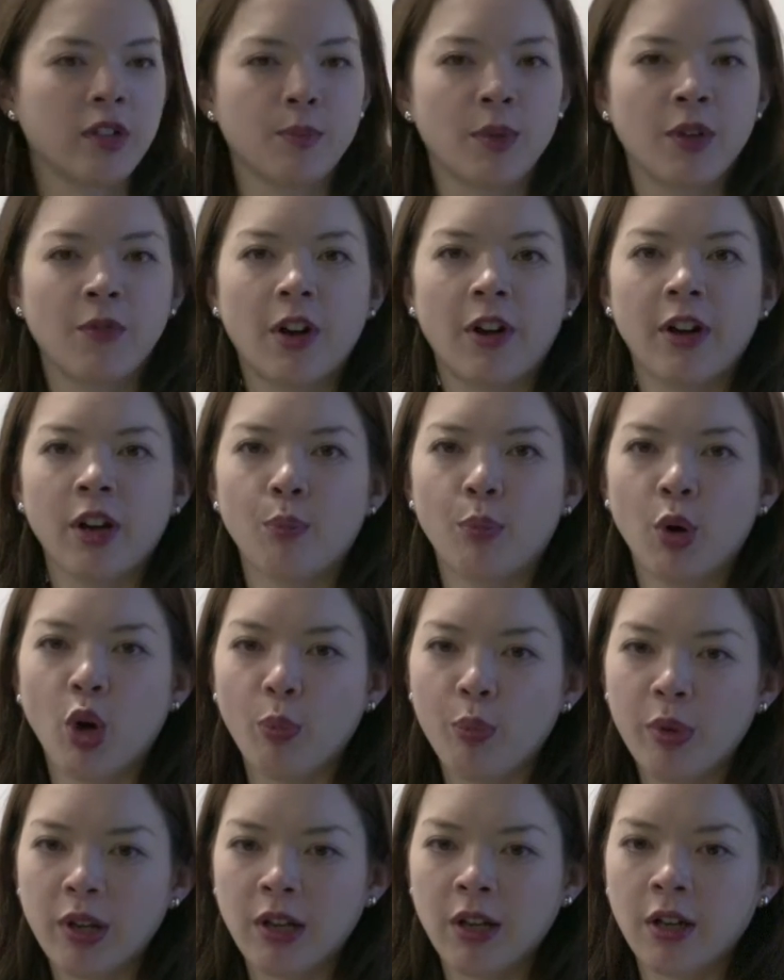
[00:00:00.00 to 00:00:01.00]
it's been very
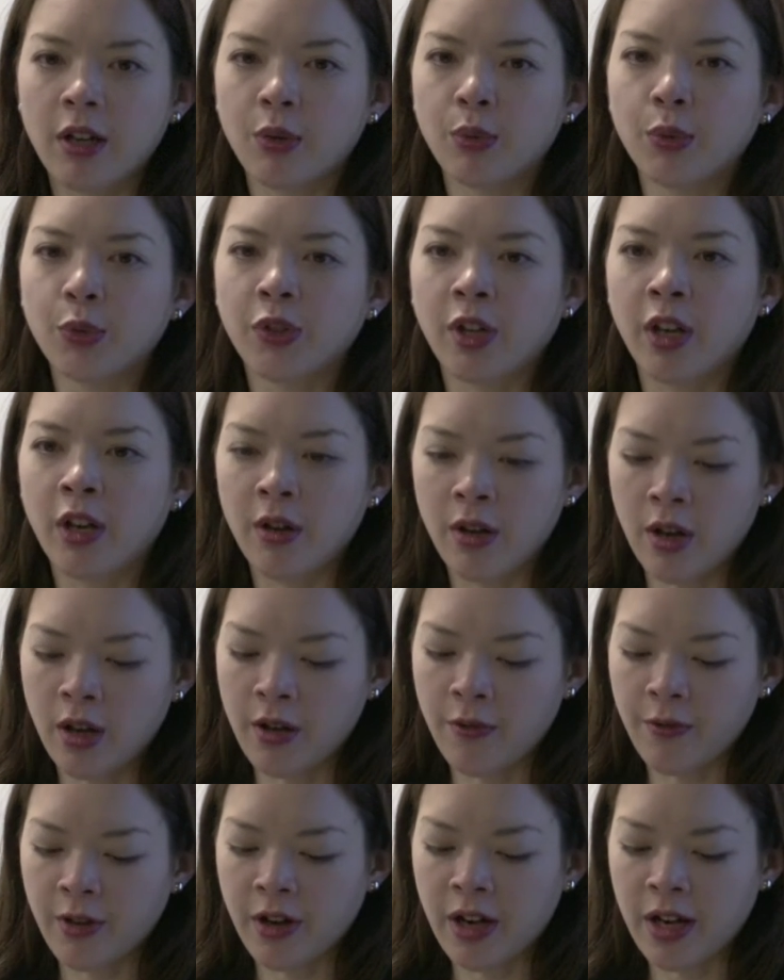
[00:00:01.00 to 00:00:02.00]
unpopular and
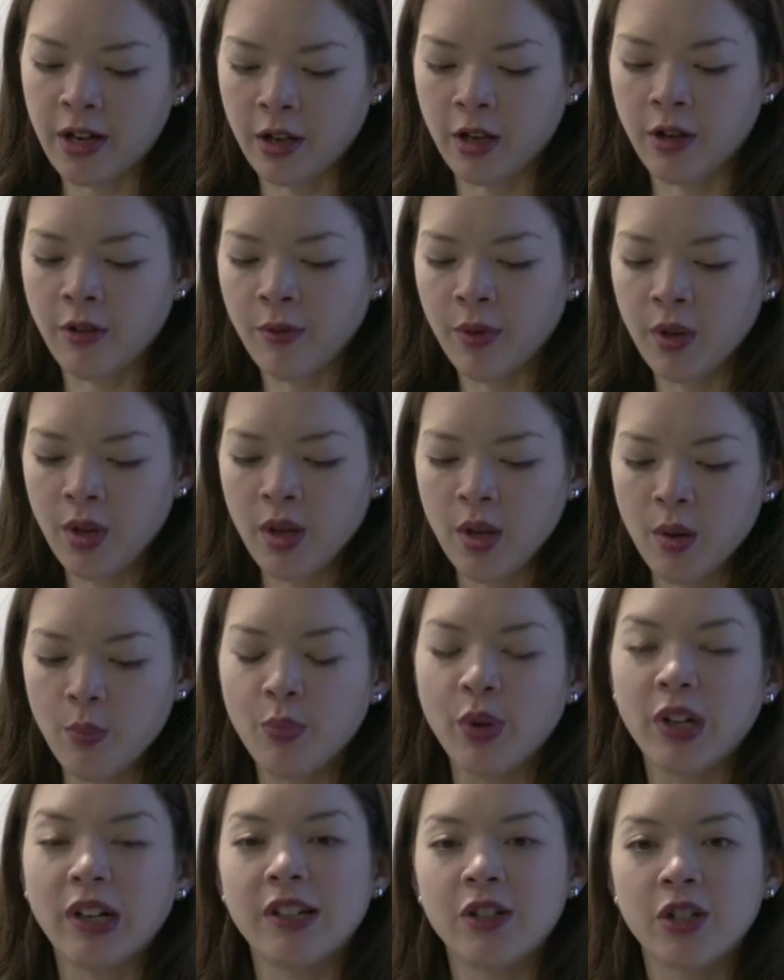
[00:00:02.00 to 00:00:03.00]
also very kind of
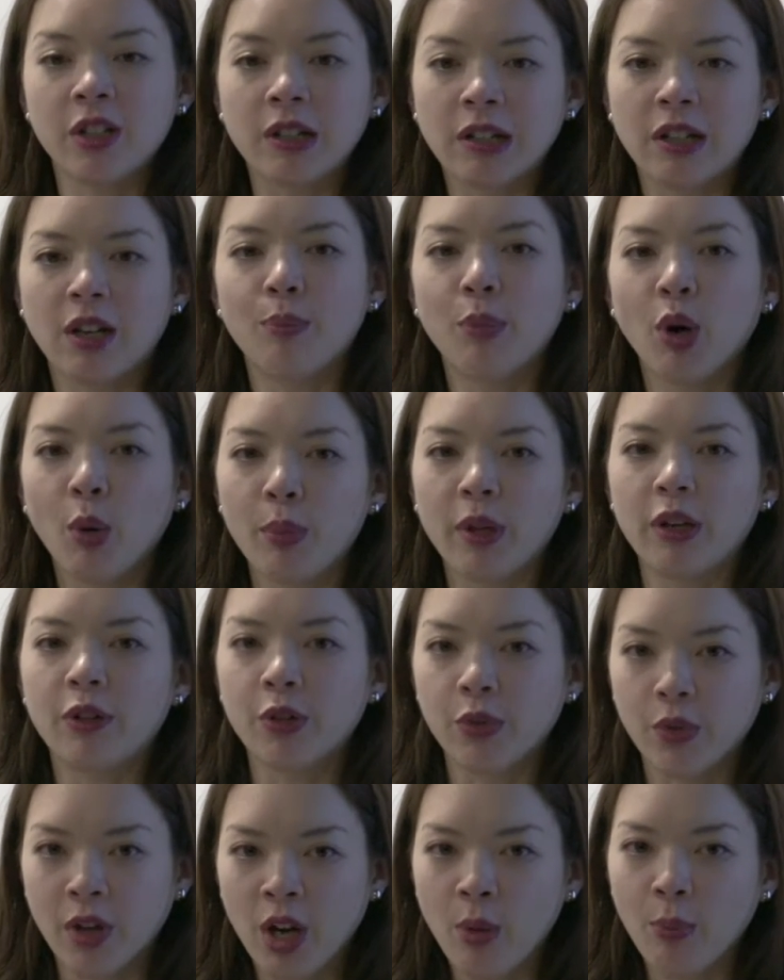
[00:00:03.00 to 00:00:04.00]
politically
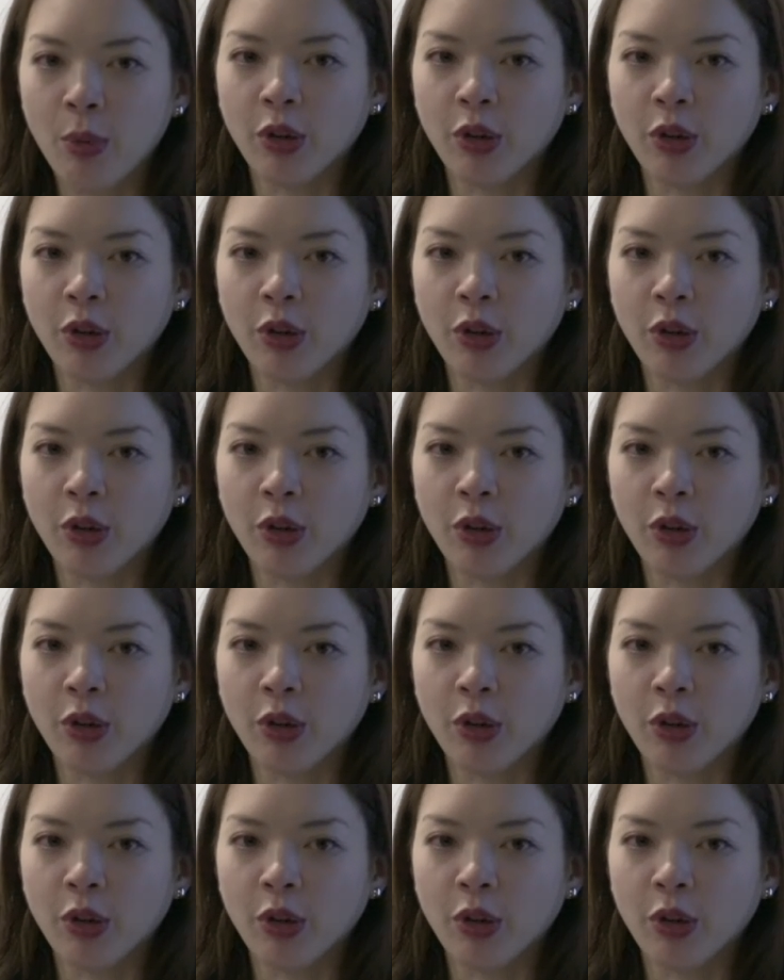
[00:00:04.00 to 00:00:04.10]
unpopular as well.